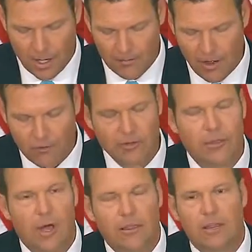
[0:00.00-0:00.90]
I've
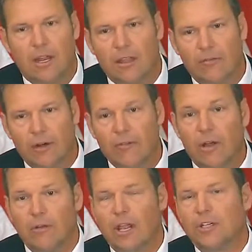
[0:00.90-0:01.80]
often thought that at the very
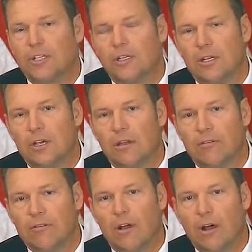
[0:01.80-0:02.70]
foundation
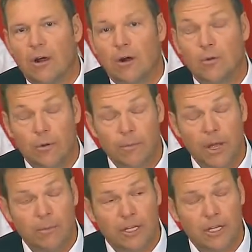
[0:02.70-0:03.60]
of our
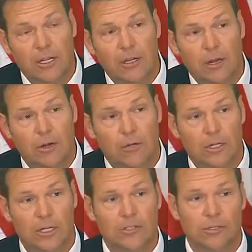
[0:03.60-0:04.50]
republic are
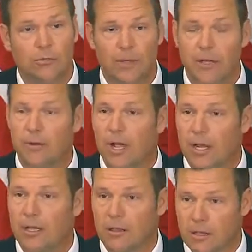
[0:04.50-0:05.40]
really two
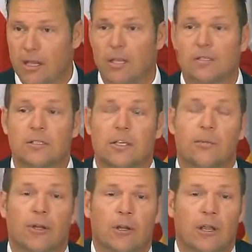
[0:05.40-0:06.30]
bedrock things,
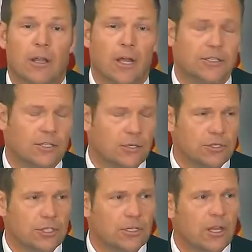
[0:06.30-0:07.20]
the American
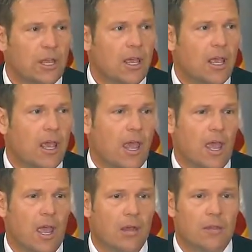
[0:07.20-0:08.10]
Constitution
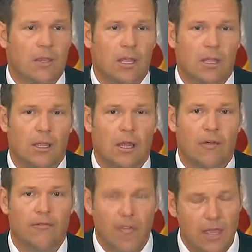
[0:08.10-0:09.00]
and
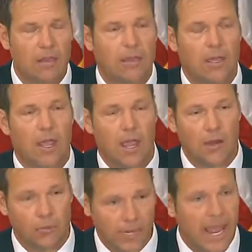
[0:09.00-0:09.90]
the faith
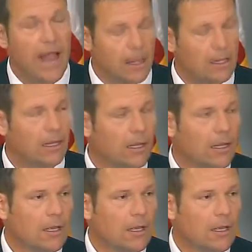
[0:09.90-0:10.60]
and reality